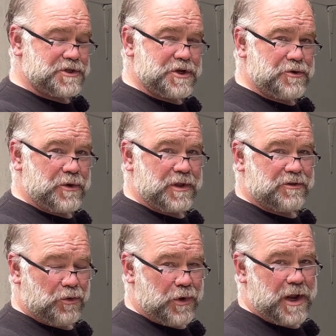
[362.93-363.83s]
2 and
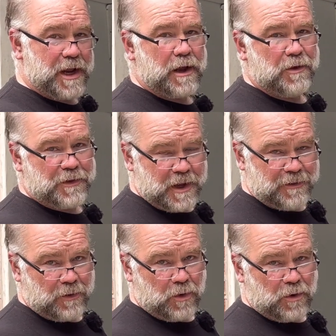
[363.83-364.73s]
3 on the
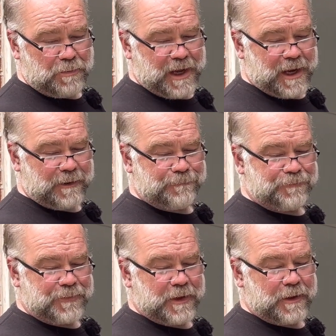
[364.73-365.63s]
other coil pack.
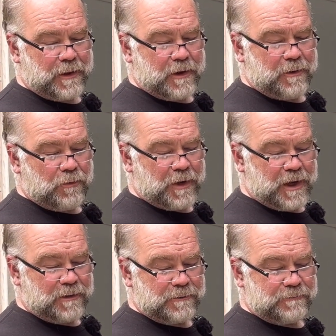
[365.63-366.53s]

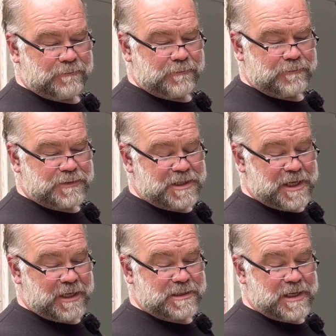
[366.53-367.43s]
Well,
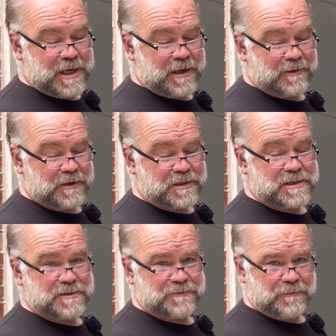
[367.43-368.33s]
seeing as how this
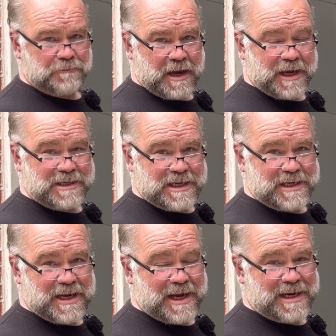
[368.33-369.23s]
is from
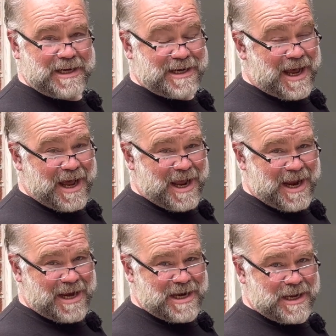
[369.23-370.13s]

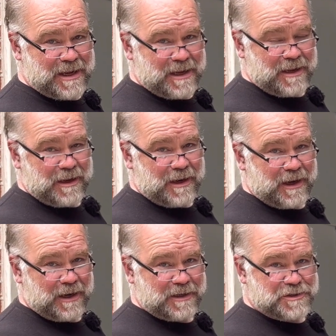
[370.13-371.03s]
1999
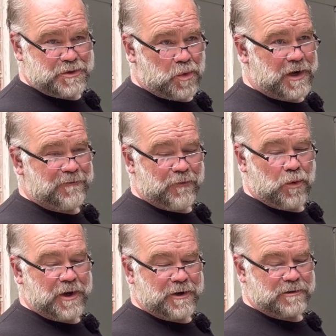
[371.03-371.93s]
and is
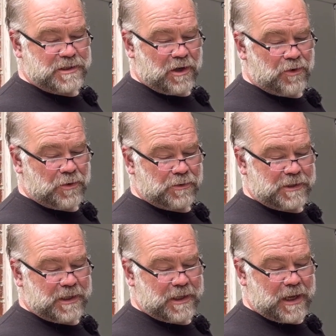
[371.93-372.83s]
24 years old,
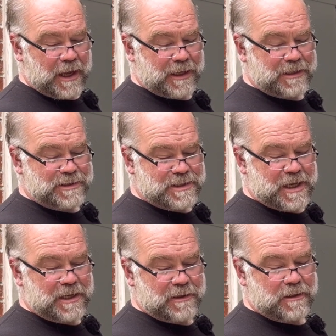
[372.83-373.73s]
I can
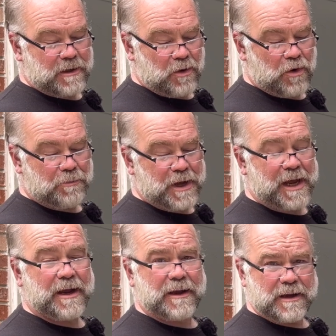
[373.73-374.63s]
say that the coil
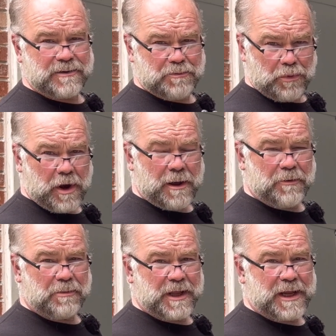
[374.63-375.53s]
pack is
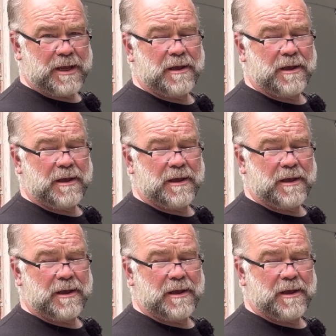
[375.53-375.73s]
probably